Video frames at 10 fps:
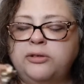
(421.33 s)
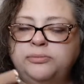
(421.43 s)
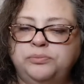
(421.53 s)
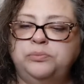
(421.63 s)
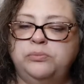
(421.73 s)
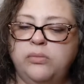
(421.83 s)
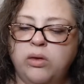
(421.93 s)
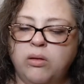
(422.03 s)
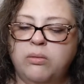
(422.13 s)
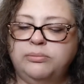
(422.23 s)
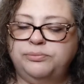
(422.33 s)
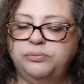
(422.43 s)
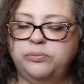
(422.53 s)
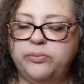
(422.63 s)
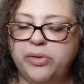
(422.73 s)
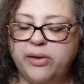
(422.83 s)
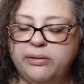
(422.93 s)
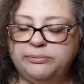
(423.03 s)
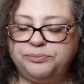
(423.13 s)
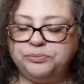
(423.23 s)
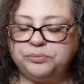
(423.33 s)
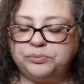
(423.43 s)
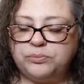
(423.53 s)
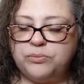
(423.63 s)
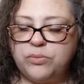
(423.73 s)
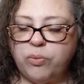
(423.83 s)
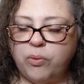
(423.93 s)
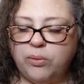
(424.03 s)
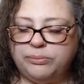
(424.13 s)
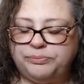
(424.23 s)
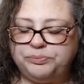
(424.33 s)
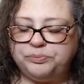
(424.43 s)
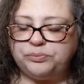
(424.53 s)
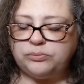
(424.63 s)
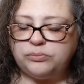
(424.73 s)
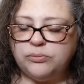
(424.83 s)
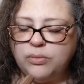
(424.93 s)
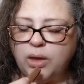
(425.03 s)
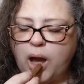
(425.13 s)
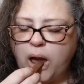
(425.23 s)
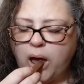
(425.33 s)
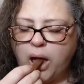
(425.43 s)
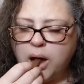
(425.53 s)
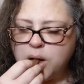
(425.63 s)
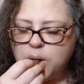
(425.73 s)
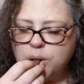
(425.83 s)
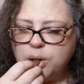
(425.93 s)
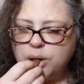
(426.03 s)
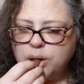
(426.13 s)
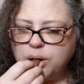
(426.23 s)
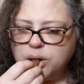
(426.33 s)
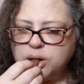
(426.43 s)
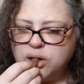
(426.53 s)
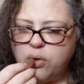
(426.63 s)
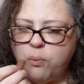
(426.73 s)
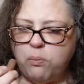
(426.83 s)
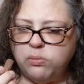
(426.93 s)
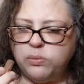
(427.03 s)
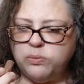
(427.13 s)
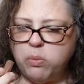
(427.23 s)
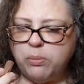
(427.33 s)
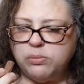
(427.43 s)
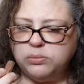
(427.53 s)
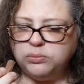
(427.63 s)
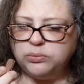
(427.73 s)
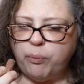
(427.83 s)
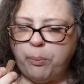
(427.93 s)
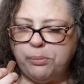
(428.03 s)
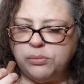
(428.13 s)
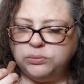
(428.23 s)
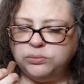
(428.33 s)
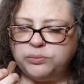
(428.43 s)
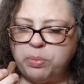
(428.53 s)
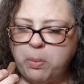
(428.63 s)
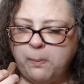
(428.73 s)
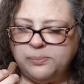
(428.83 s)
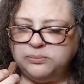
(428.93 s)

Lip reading: (silence)